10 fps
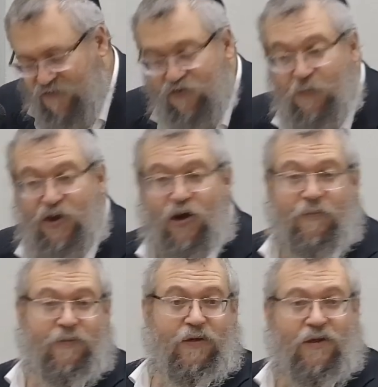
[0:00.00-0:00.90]

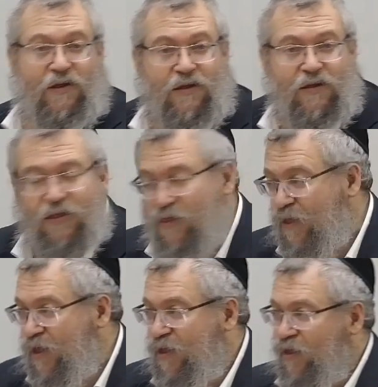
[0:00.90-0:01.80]

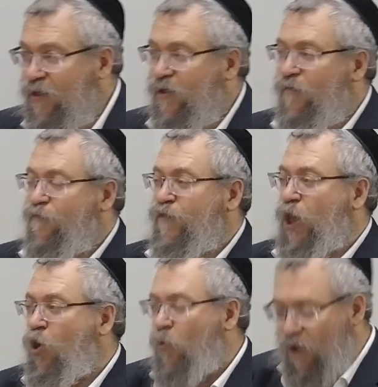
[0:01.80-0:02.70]
after
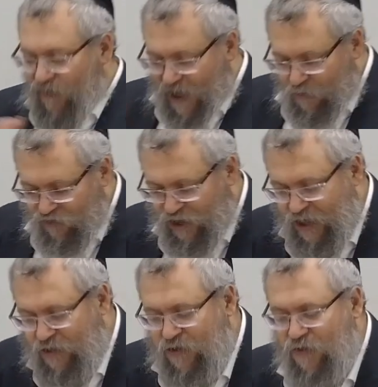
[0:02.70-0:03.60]
it stepped away from
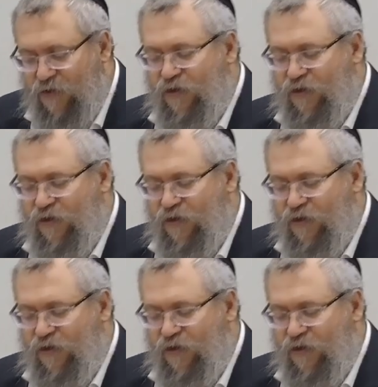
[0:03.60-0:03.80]
Eden,